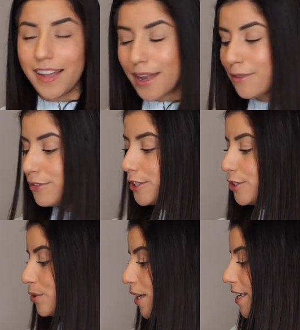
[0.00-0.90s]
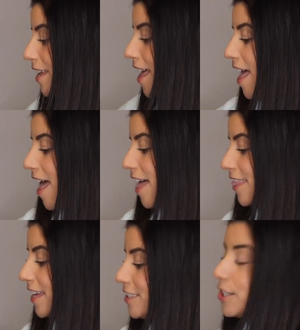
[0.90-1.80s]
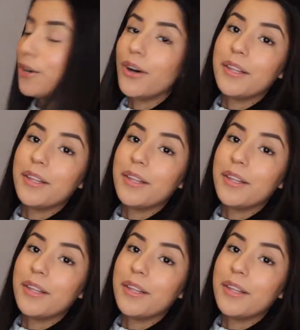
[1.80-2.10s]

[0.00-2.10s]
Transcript: kind of look to it. And then to go